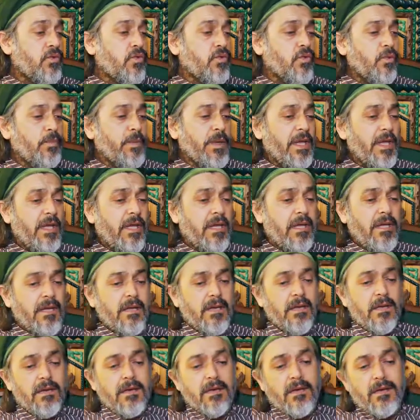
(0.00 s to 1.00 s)
to
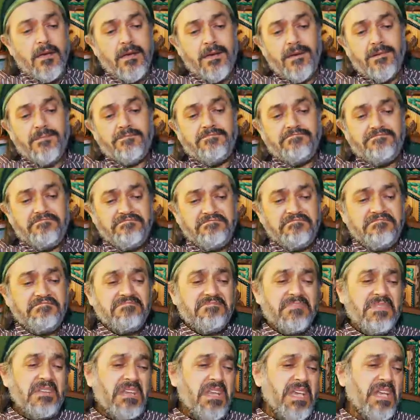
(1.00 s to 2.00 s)
be,
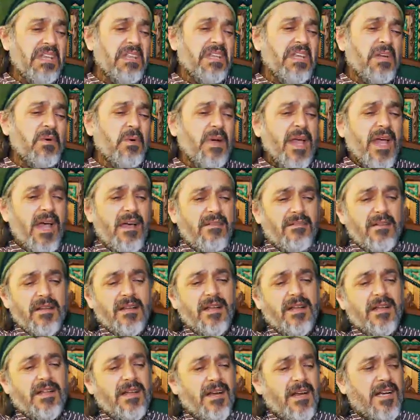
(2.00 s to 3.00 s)
either we have
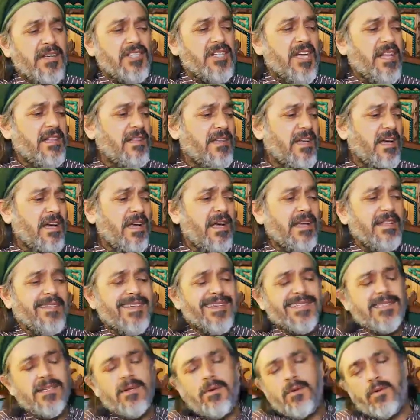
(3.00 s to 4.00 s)
another agenda, he
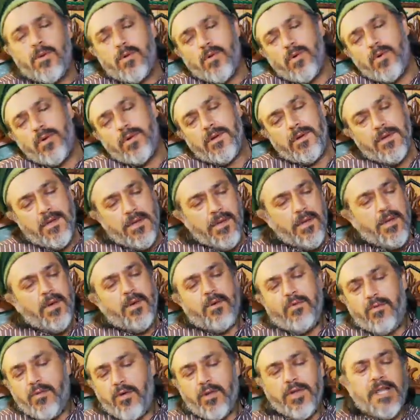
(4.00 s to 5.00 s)
doesn't look
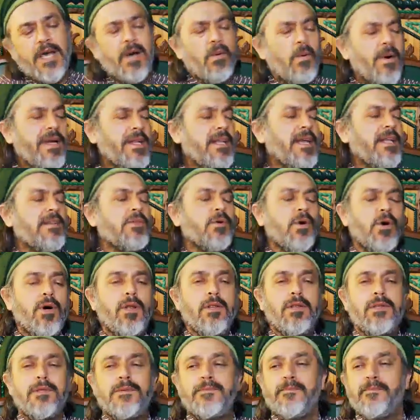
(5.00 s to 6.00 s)
for that one at
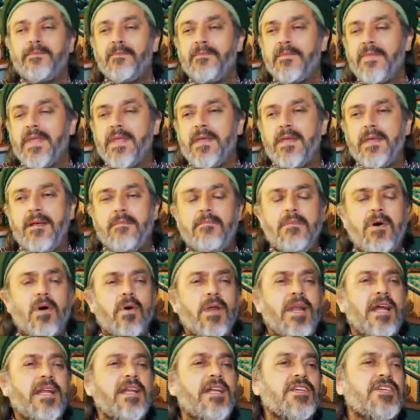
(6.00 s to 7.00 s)
all.
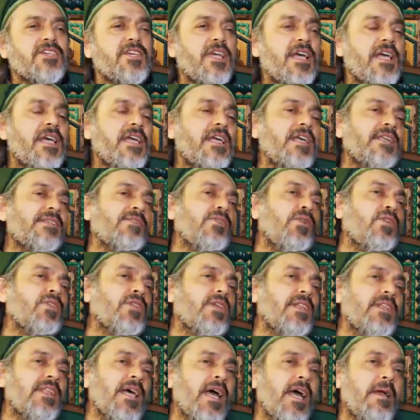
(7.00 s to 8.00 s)
Maulana Sheikh, he's all
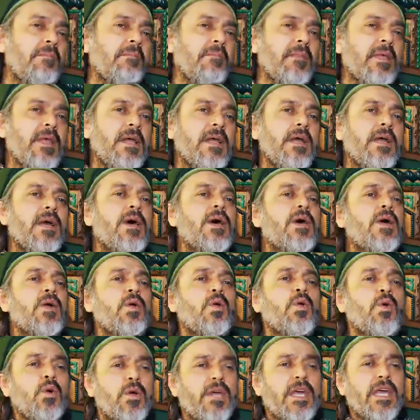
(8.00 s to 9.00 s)
the time
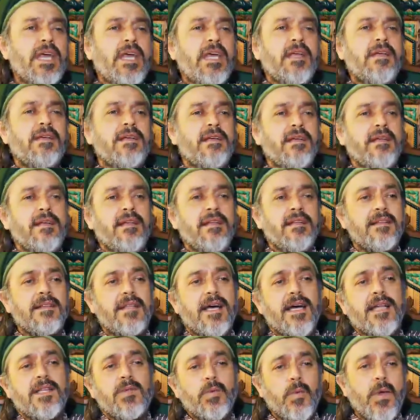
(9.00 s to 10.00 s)
looking
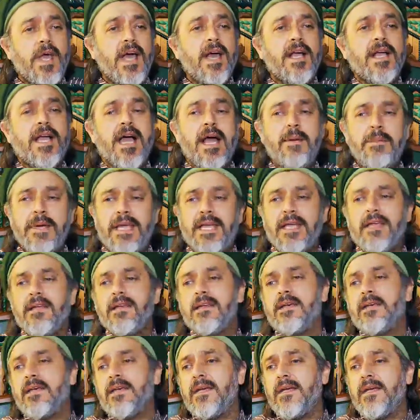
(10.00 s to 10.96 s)
that we are coming